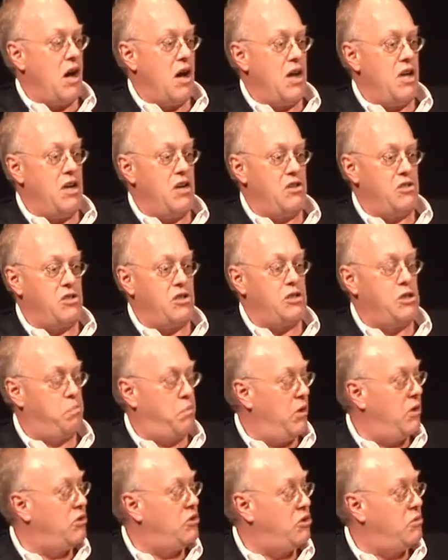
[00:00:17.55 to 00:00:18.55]
It is a
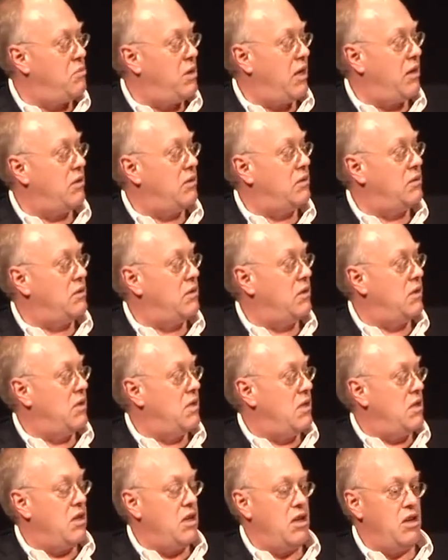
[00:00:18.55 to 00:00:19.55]
spiritual battle. Mm
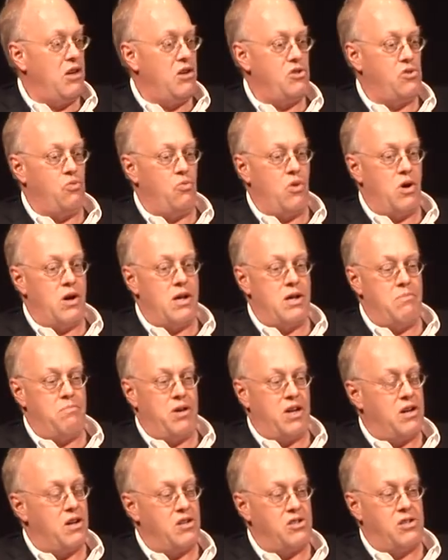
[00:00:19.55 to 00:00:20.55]
-hmm. It is one
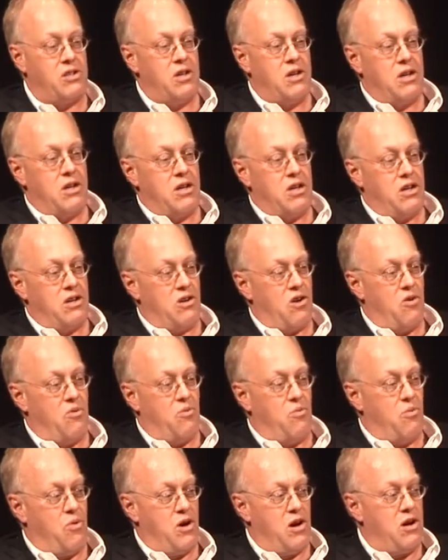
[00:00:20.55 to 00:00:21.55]
because, you know,
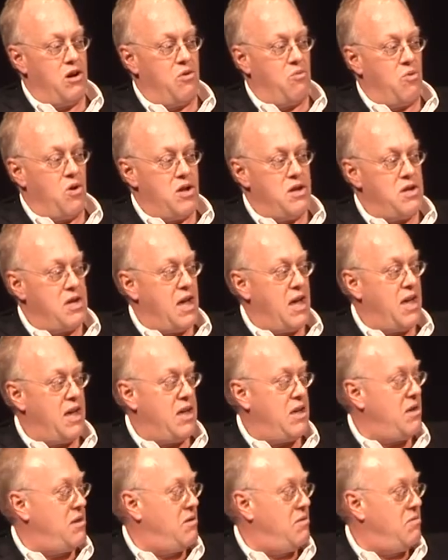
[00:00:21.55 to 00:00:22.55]
we're, one
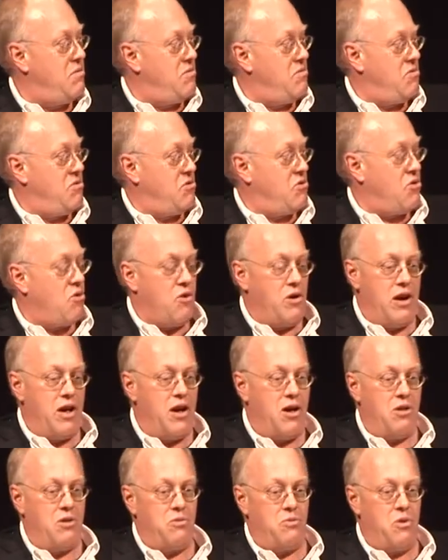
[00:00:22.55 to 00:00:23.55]
day
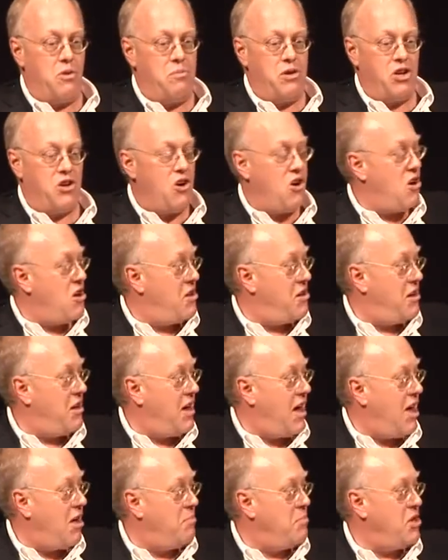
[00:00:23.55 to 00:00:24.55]
Cornel will be gone and
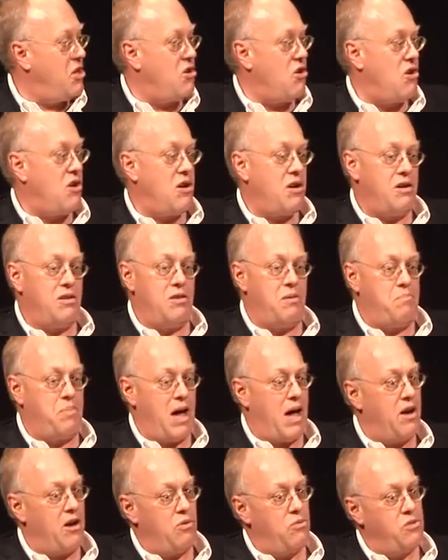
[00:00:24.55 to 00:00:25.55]
I'll be gone and the
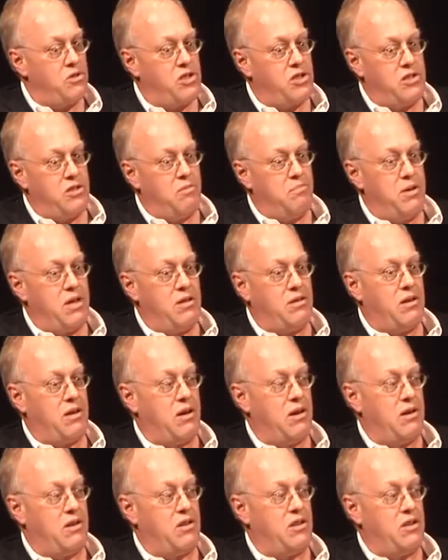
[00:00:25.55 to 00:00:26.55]
battle will still be
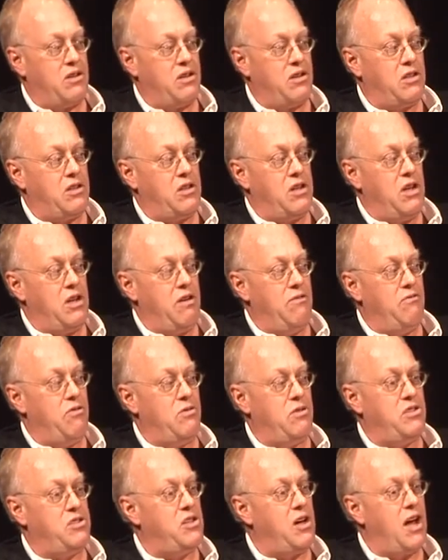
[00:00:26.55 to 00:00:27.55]
there. It, it,
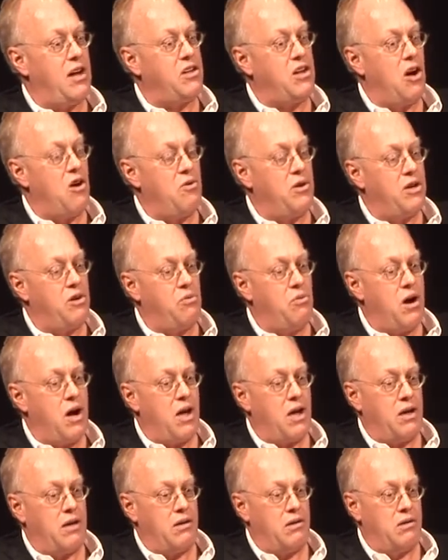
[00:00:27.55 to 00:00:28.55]
evil is not going
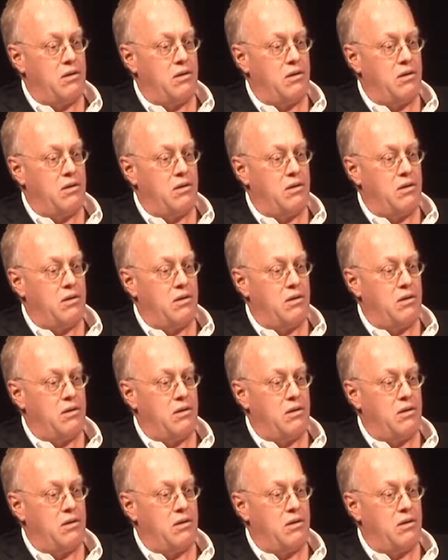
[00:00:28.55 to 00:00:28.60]
away.